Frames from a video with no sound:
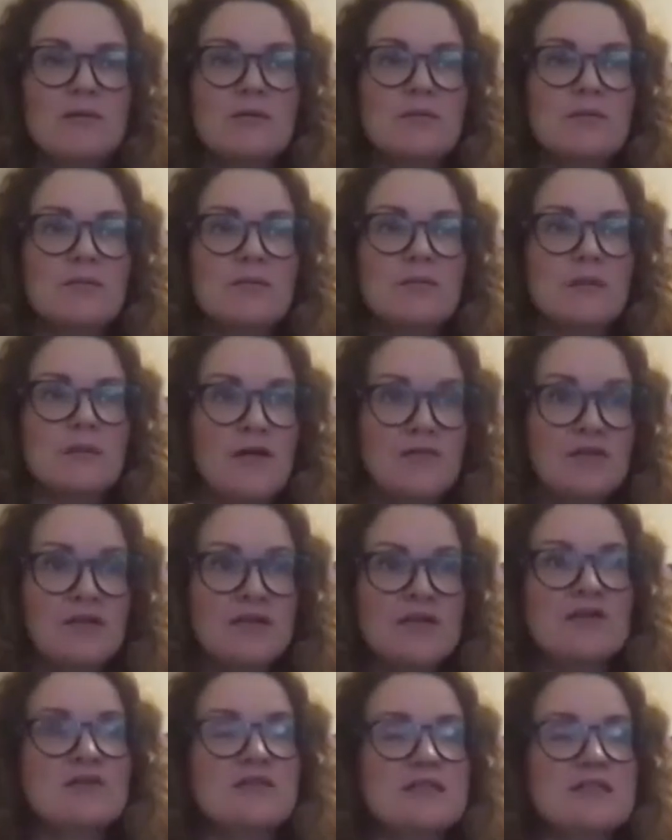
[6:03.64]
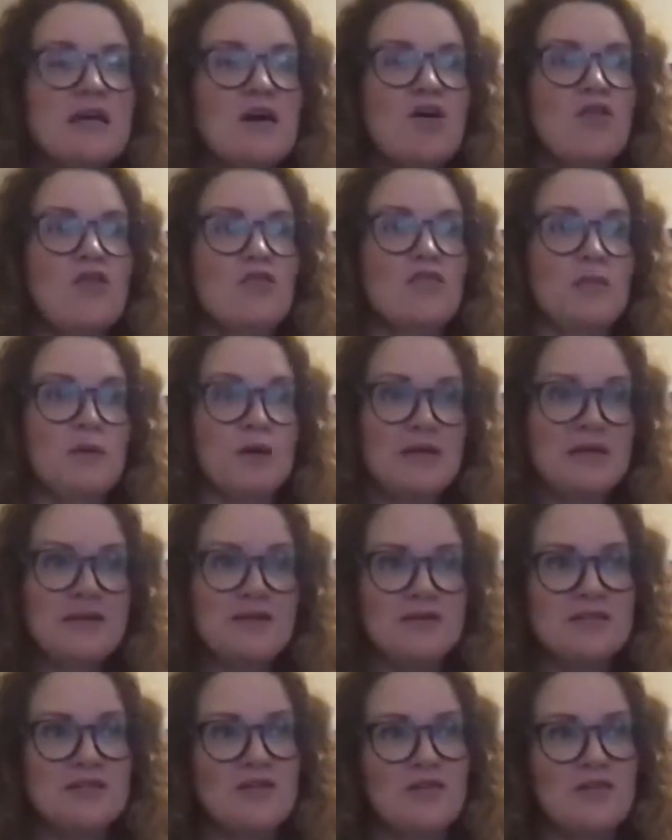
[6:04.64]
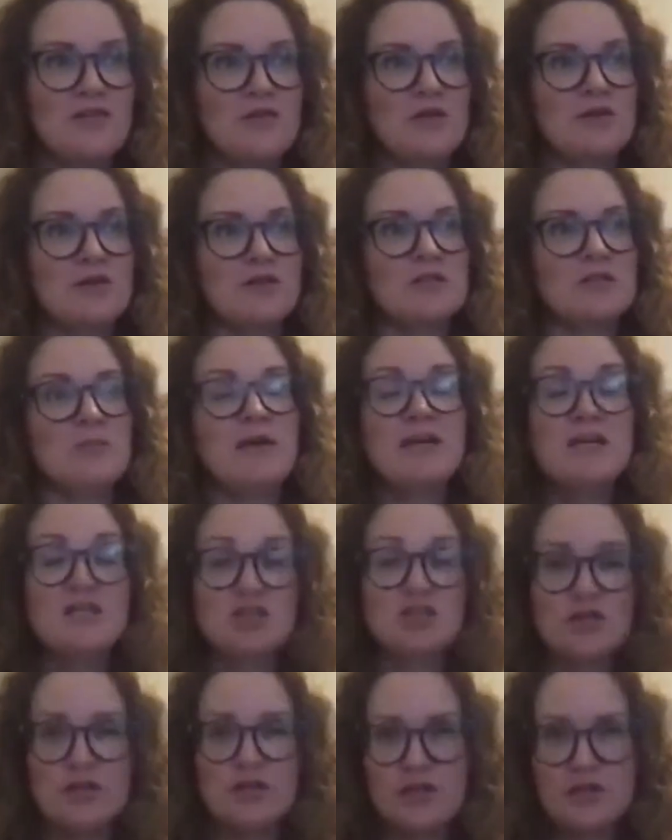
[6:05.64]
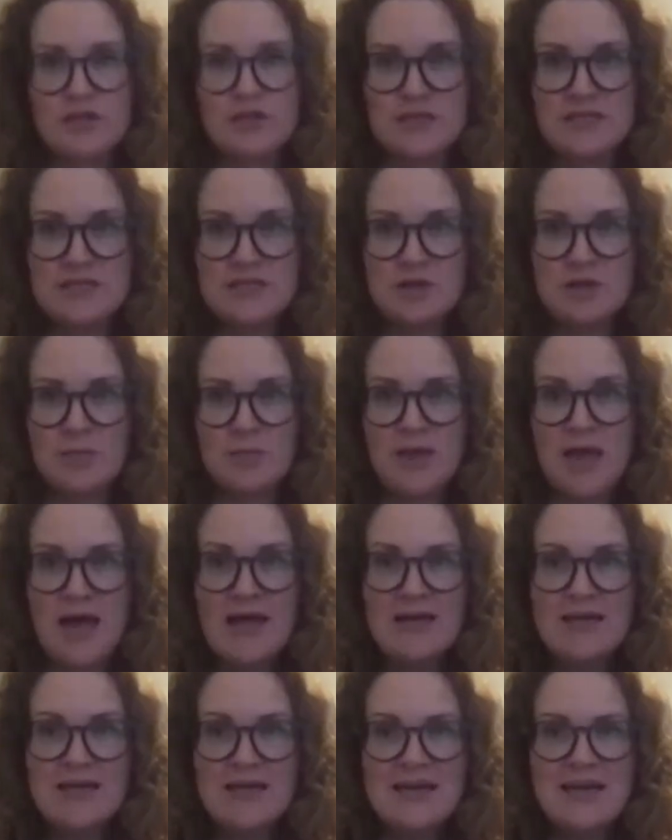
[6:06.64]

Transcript: loving yourself, putting yourself first, making sure that your needs are met,